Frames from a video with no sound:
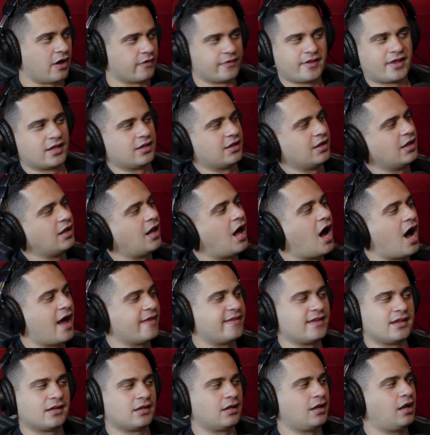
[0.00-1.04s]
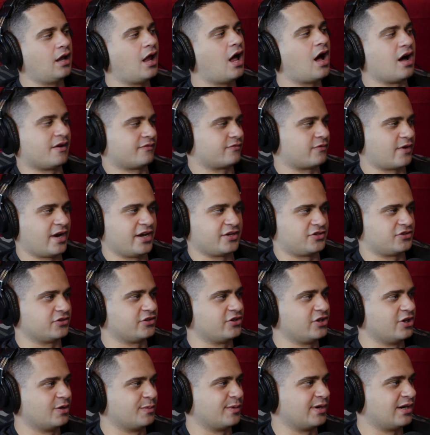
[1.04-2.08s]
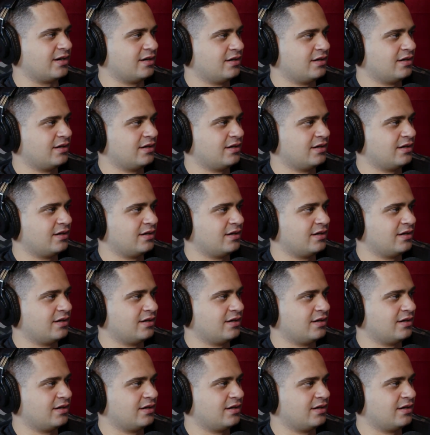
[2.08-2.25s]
they love racial humor.